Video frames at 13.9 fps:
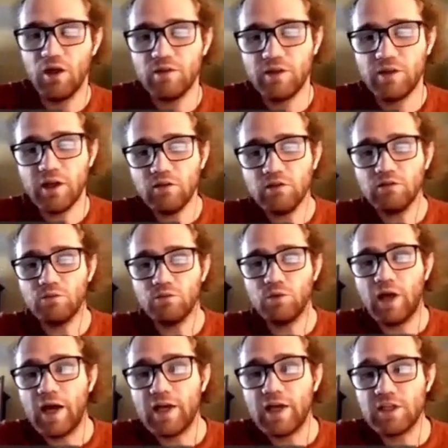Then
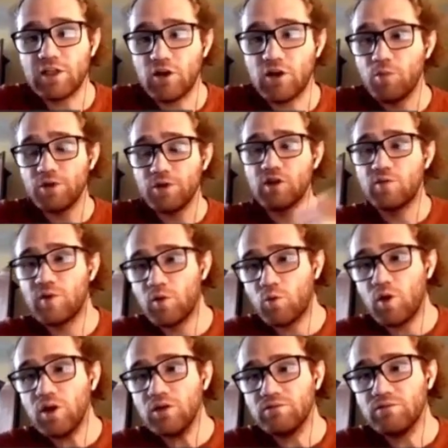we'll ask it to open to the bit
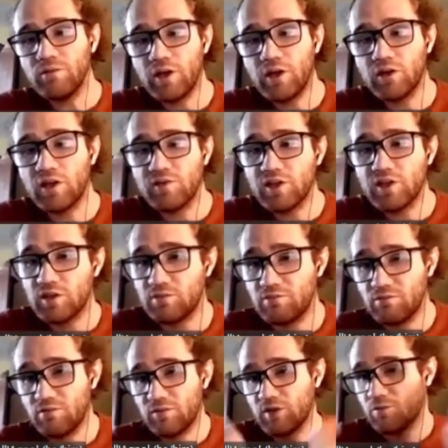one. It'll give us
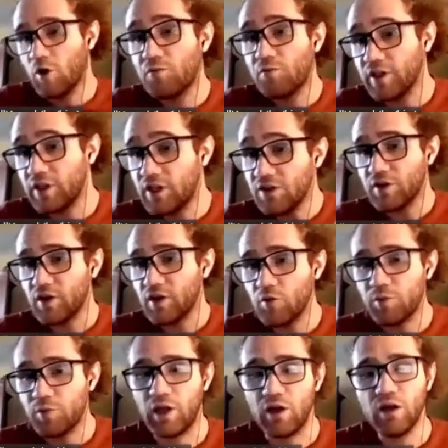some hopefully different
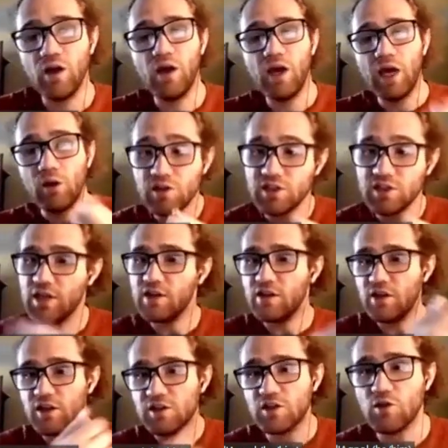opening, and we'll send
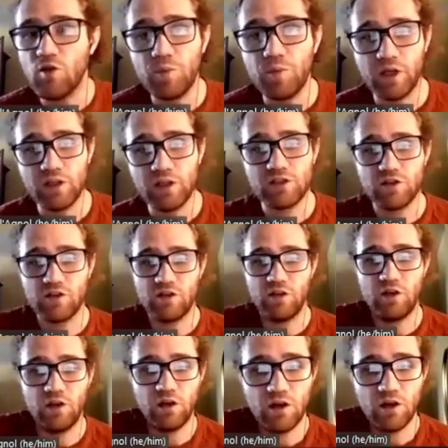these two openings to
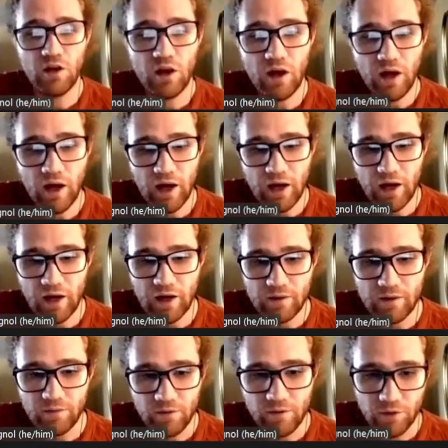the uh,
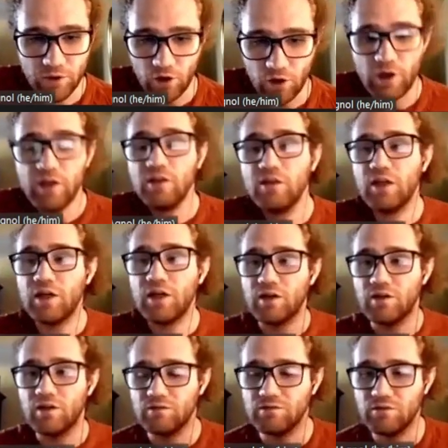you know in
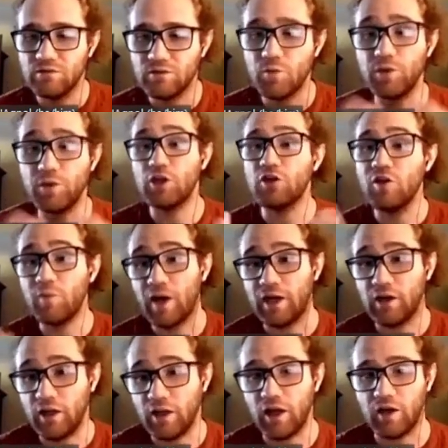the computational
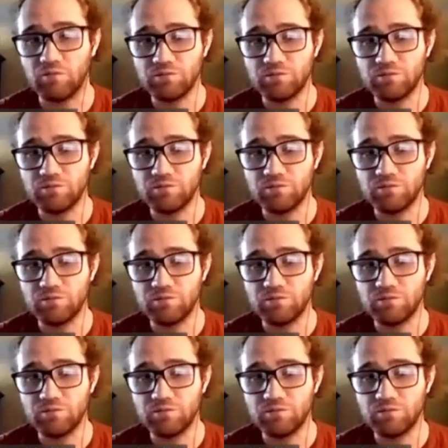binding game.